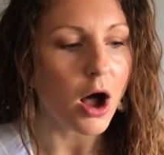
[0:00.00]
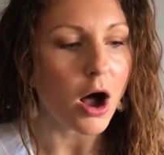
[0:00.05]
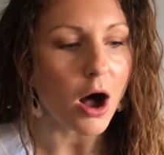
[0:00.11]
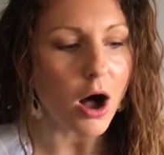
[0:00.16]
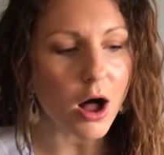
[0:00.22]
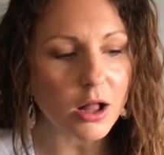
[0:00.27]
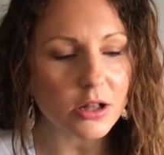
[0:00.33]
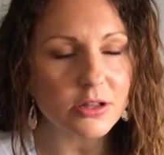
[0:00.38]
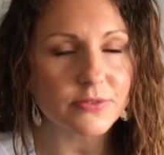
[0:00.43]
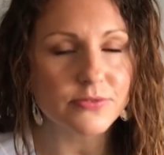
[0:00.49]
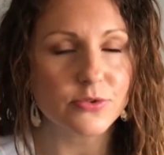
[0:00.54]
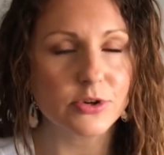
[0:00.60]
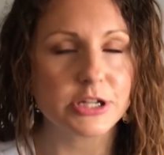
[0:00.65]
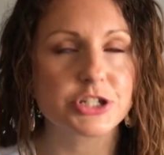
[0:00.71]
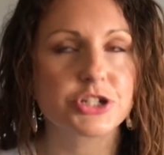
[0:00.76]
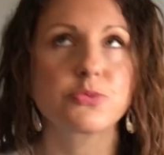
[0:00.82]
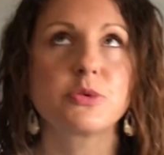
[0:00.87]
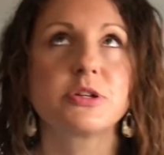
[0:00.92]
all of
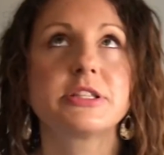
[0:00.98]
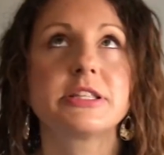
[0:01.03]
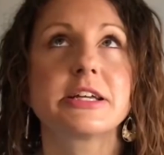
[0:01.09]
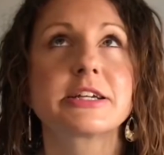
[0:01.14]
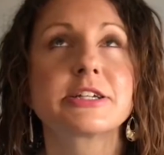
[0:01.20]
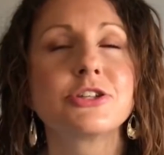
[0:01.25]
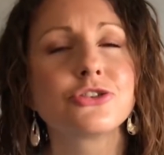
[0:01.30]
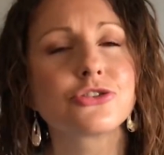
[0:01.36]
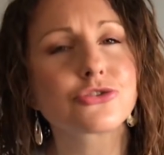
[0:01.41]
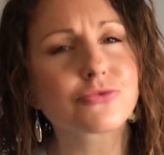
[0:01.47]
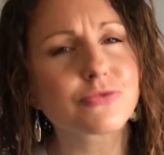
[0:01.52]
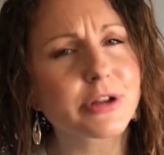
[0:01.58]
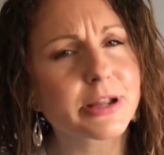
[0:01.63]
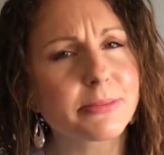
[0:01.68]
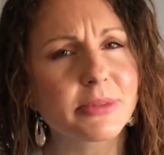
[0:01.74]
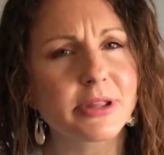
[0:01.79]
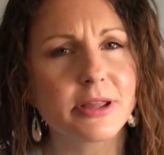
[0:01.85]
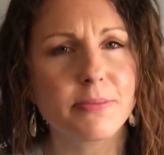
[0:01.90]
which was
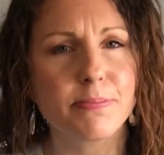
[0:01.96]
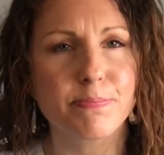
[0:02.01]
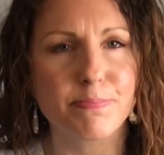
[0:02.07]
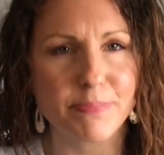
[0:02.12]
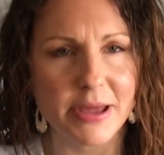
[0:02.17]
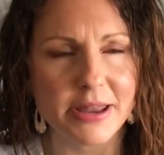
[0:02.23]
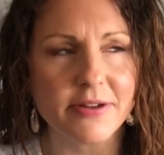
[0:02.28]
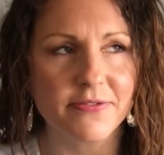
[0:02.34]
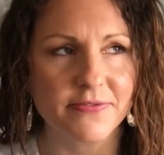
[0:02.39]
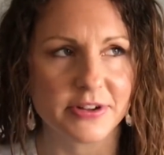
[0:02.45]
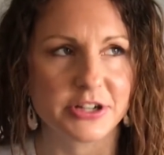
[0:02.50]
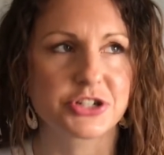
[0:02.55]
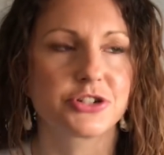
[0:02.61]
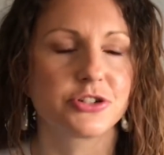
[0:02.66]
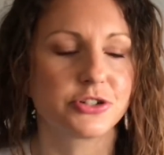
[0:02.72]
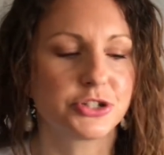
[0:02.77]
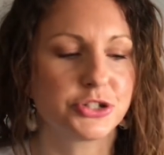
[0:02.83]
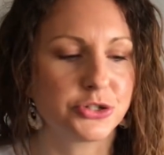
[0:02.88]
extremely
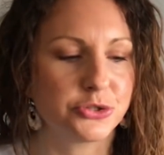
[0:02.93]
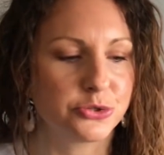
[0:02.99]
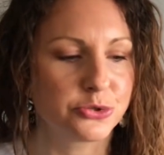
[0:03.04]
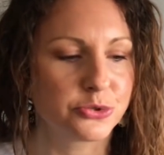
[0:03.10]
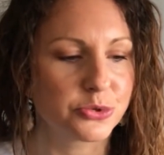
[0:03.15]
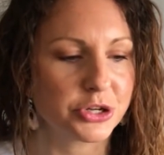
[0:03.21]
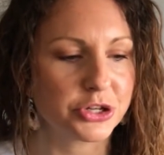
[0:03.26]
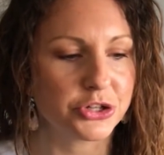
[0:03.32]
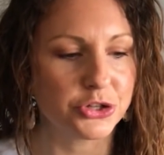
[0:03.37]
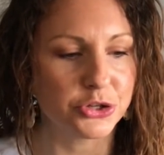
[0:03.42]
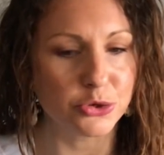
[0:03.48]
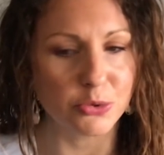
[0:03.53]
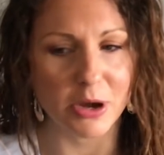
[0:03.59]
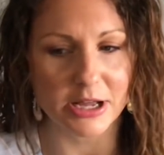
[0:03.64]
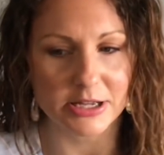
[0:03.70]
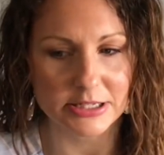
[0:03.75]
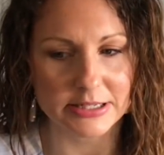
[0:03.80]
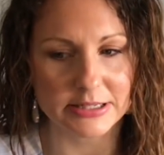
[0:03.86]
beneficial to
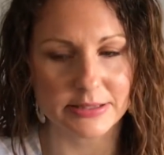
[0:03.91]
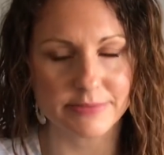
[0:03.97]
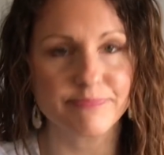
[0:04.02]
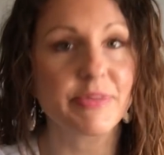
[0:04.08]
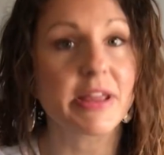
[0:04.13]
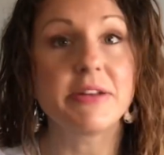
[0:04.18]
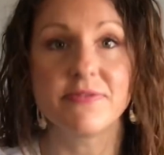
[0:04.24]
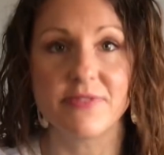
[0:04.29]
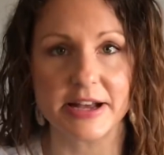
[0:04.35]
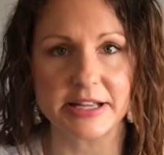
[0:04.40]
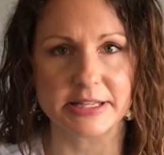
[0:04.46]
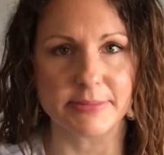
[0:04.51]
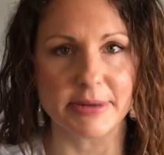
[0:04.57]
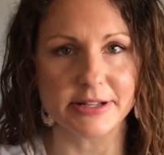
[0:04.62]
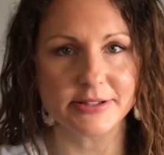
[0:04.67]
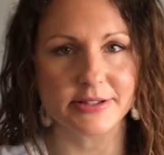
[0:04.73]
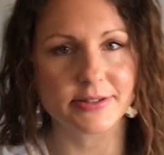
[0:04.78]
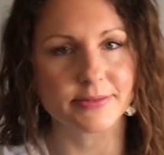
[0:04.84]
US
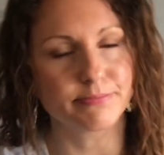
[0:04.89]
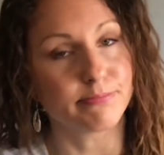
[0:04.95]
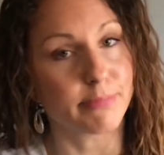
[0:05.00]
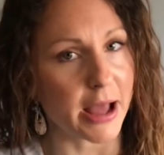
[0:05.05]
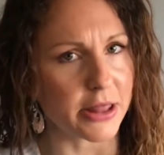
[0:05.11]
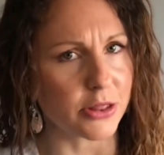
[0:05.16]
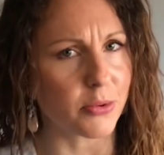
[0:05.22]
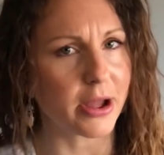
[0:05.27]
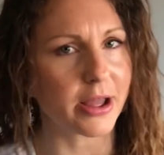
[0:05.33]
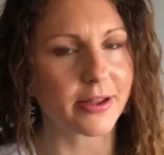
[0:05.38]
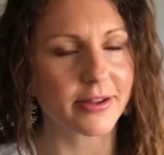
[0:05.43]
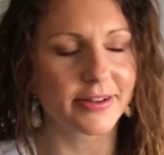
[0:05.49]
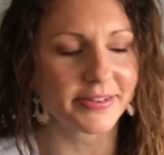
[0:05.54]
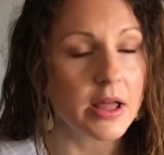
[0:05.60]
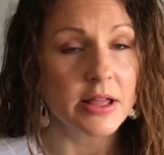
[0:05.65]
investments, by the way.